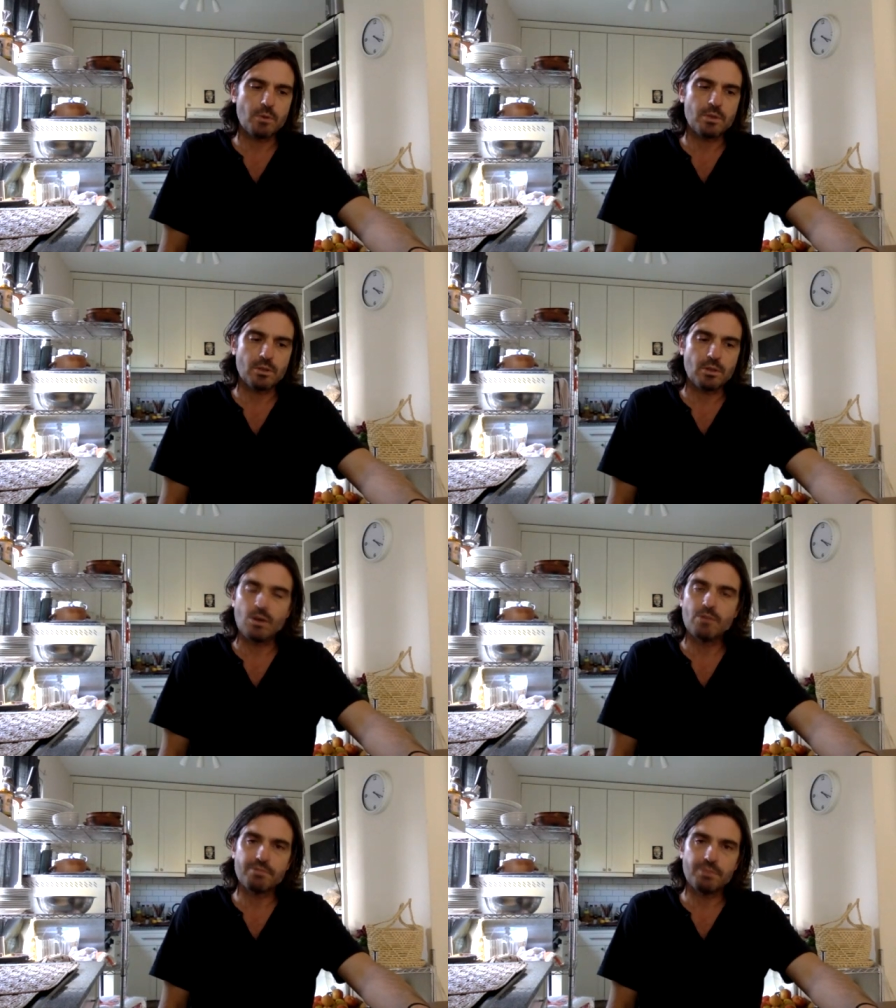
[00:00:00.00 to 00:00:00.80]
grow
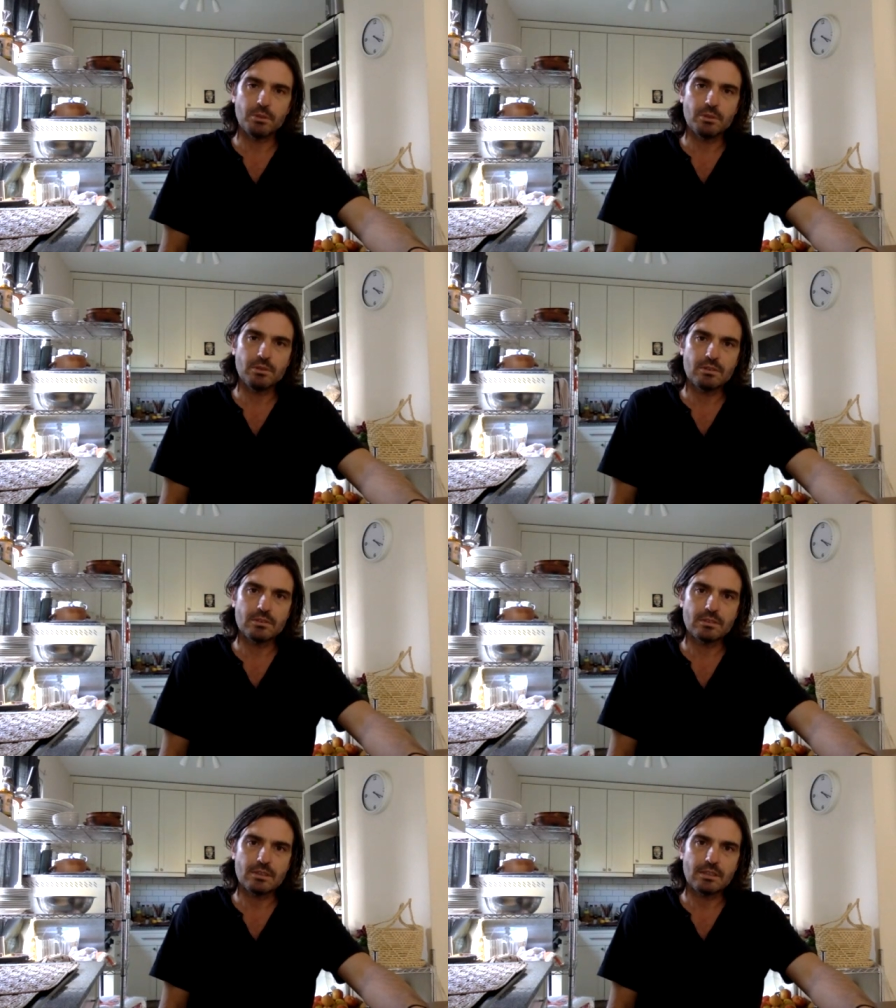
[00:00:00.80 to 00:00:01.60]
your own food,
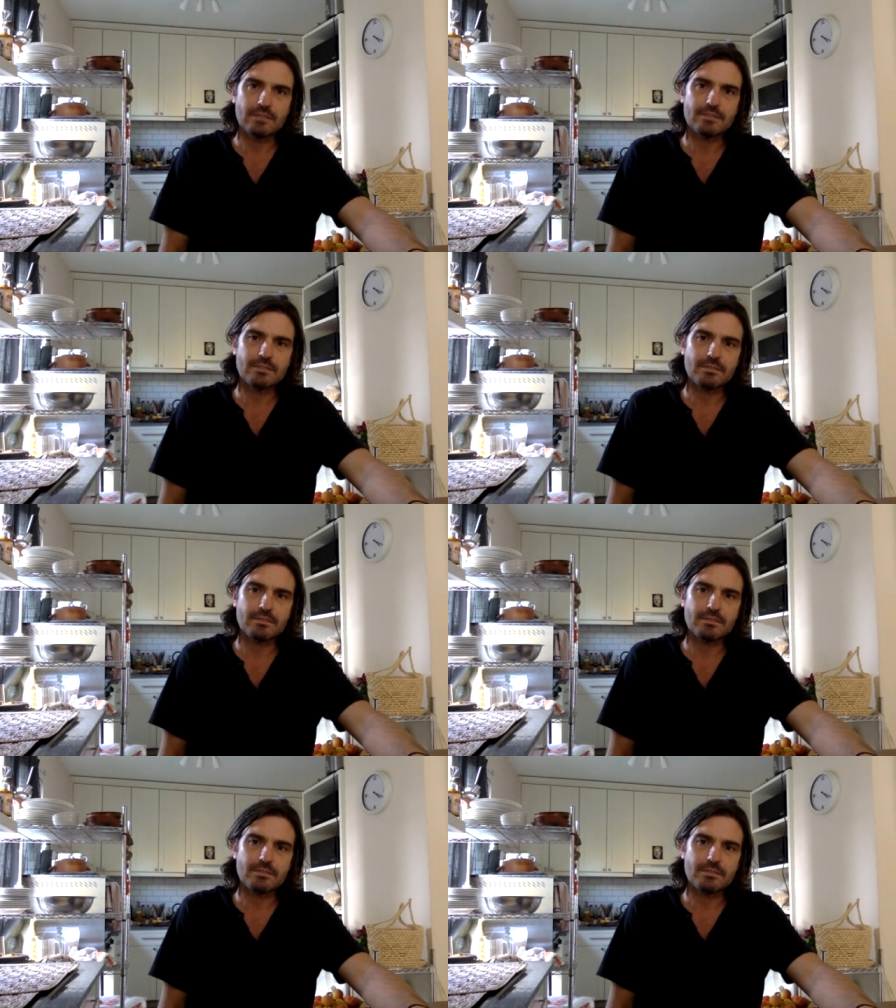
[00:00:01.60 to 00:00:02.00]
is